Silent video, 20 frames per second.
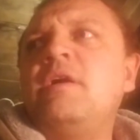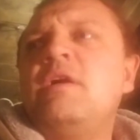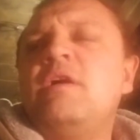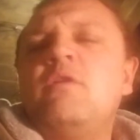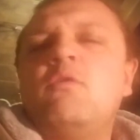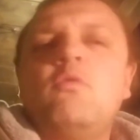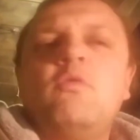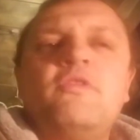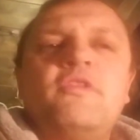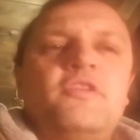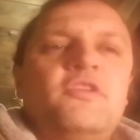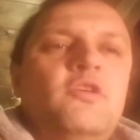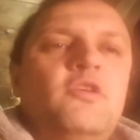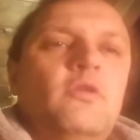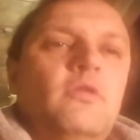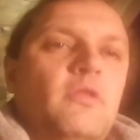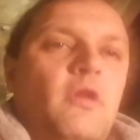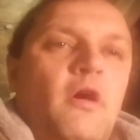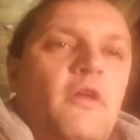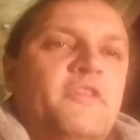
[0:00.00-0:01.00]
with a new
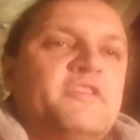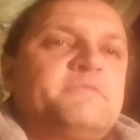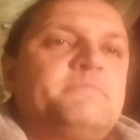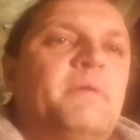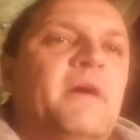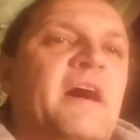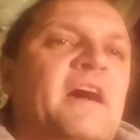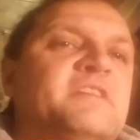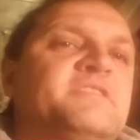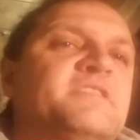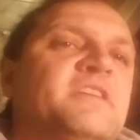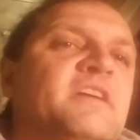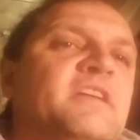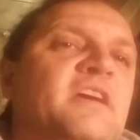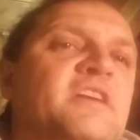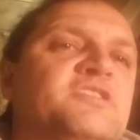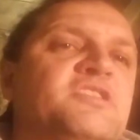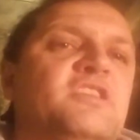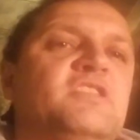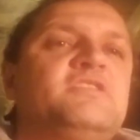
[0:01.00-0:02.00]
law that's passed, they can
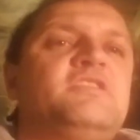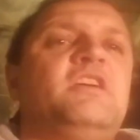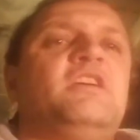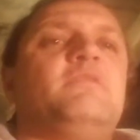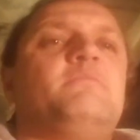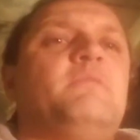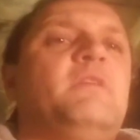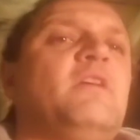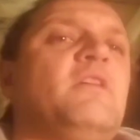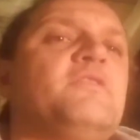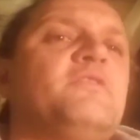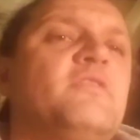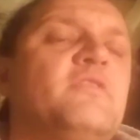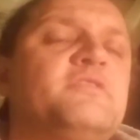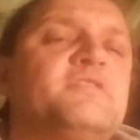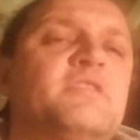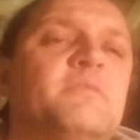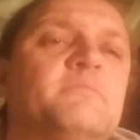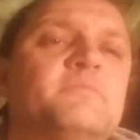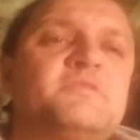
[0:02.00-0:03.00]
actually take me under
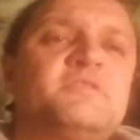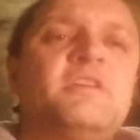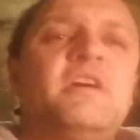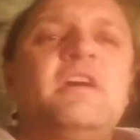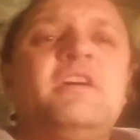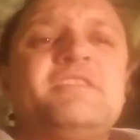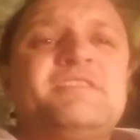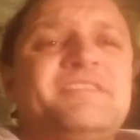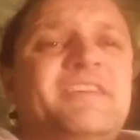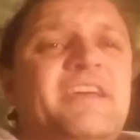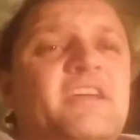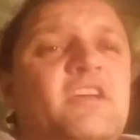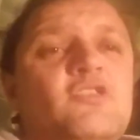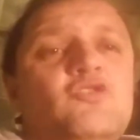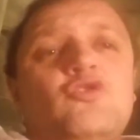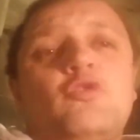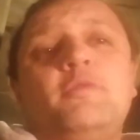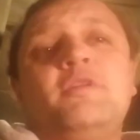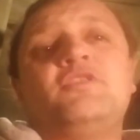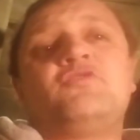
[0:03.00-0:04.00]
some
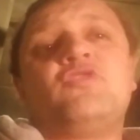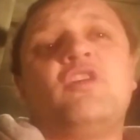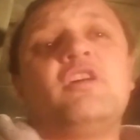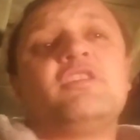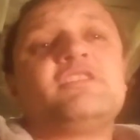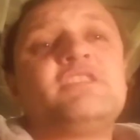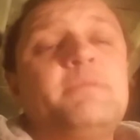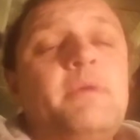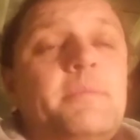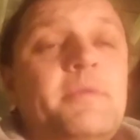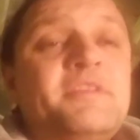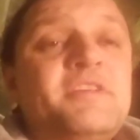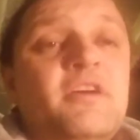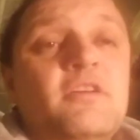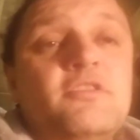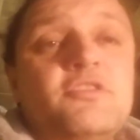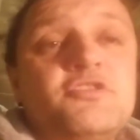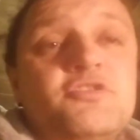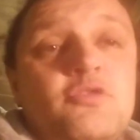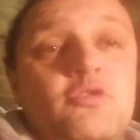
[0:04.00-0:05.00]
psychotropic drugs to make me tell
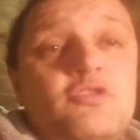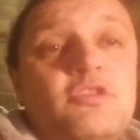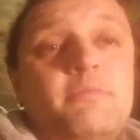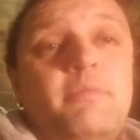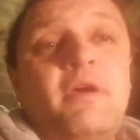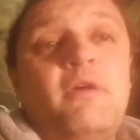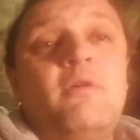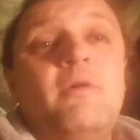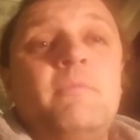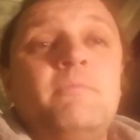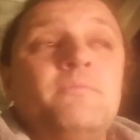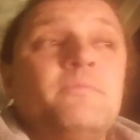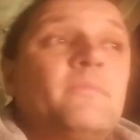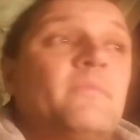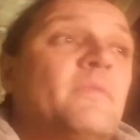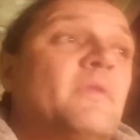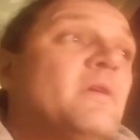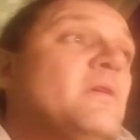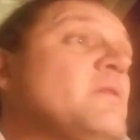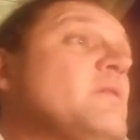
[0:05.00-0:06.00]
the truth about
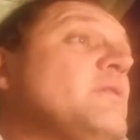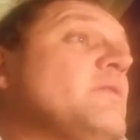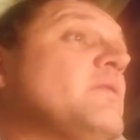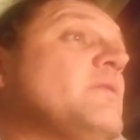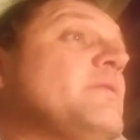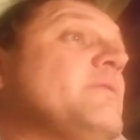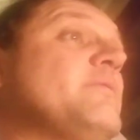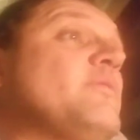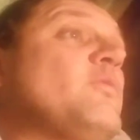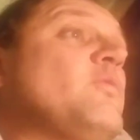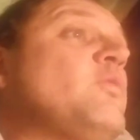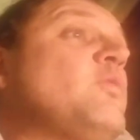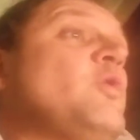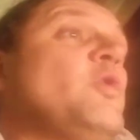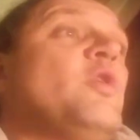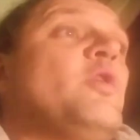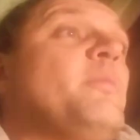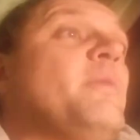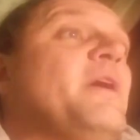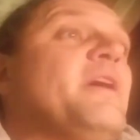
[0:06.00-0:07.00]

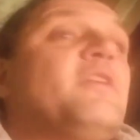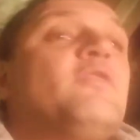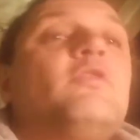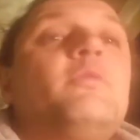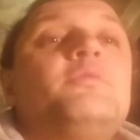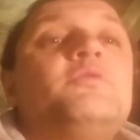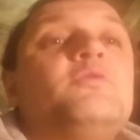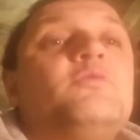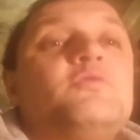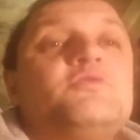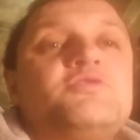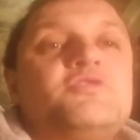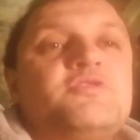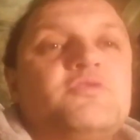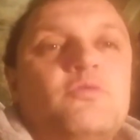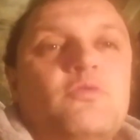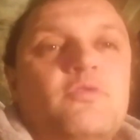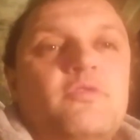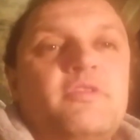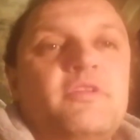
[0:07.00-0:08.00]
where my crypto is
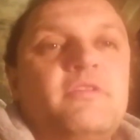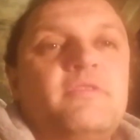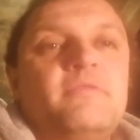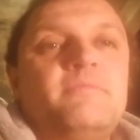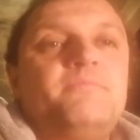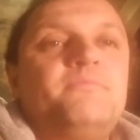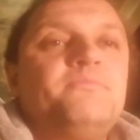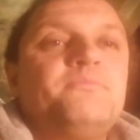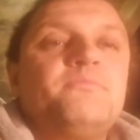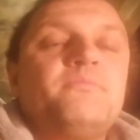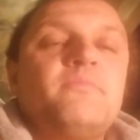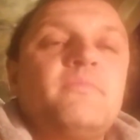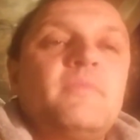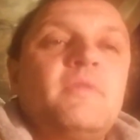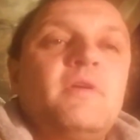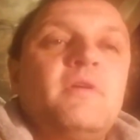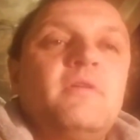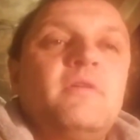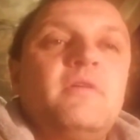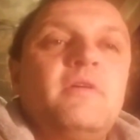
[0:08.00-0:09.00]
stored
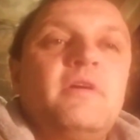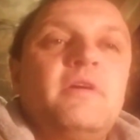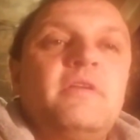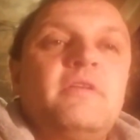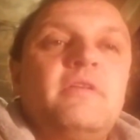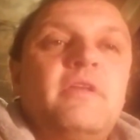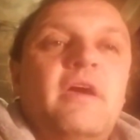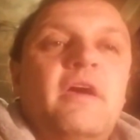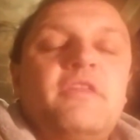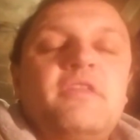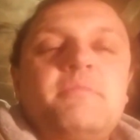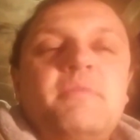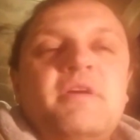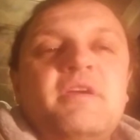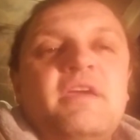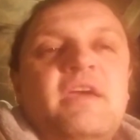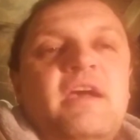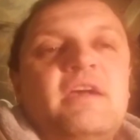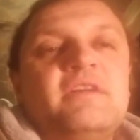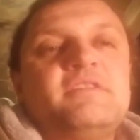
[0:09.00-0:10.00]
and how they might
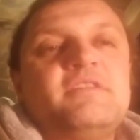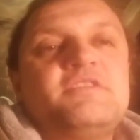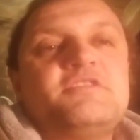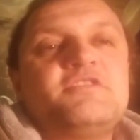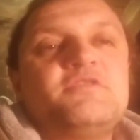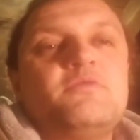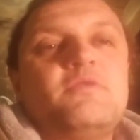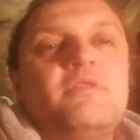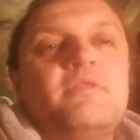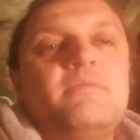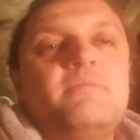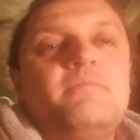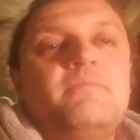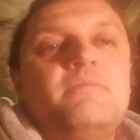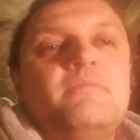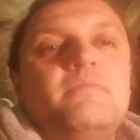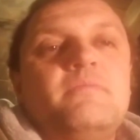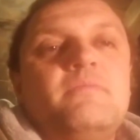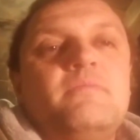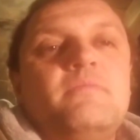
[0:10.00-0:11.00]
get access to it.
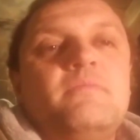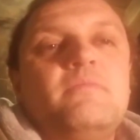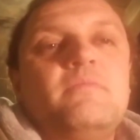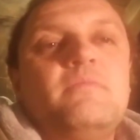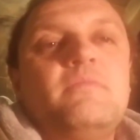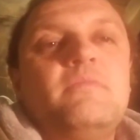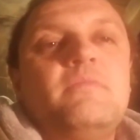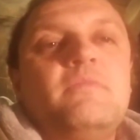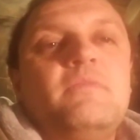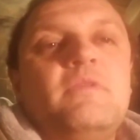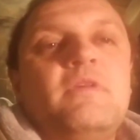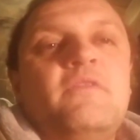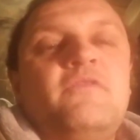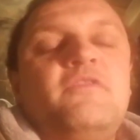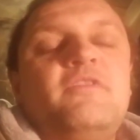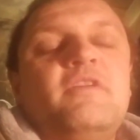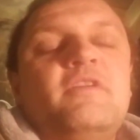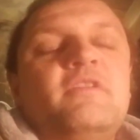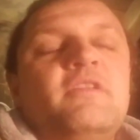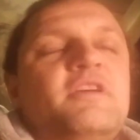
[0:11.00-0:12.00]

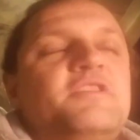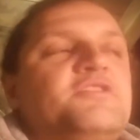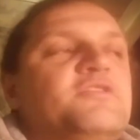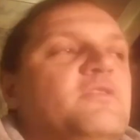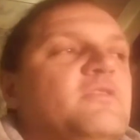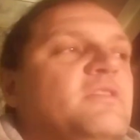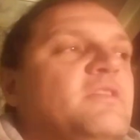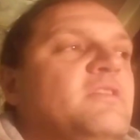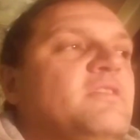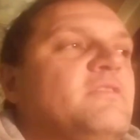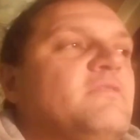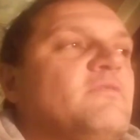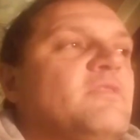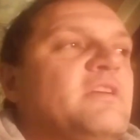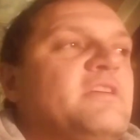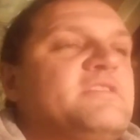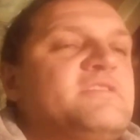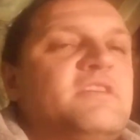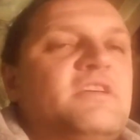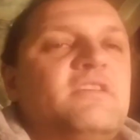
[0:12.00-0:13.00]
Unless you can
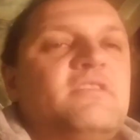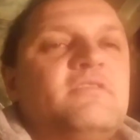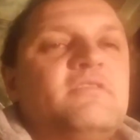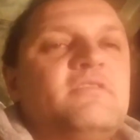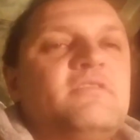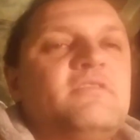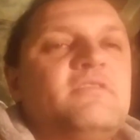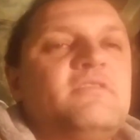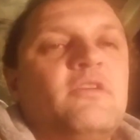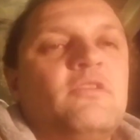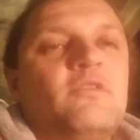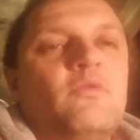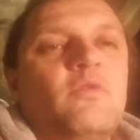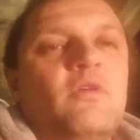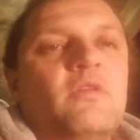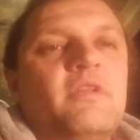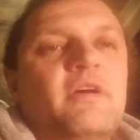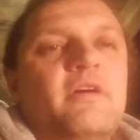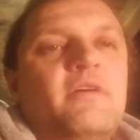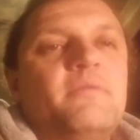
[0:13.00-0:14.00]
really see the writing on the
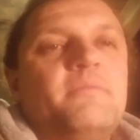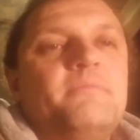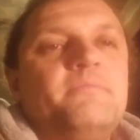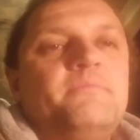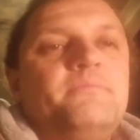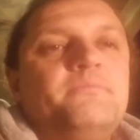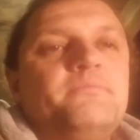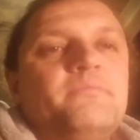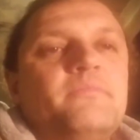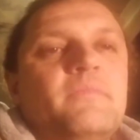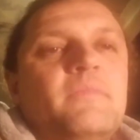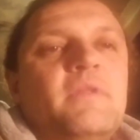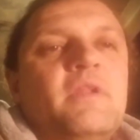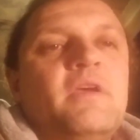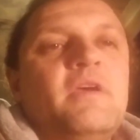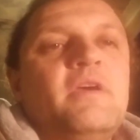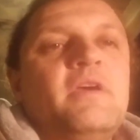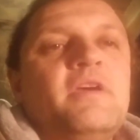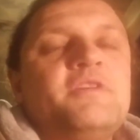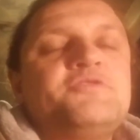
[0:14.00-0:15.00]
wall now, it's